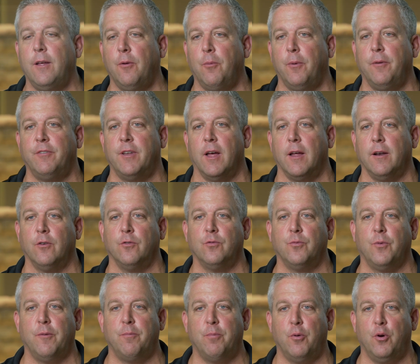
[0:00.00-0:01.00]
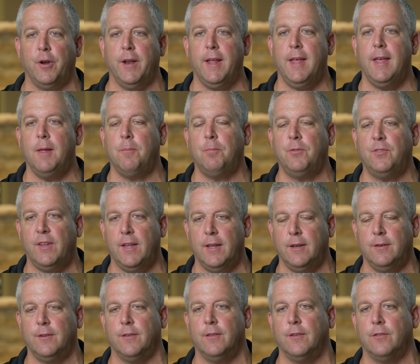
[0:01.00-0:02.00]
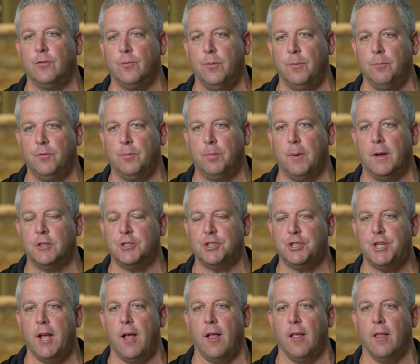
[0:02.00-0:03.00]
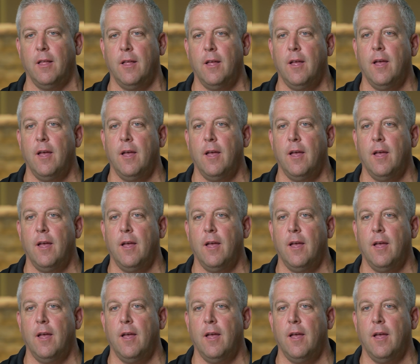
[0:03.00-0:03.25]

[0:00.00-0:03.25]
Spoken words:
thing we've done is we've put hips into the swim spa shell,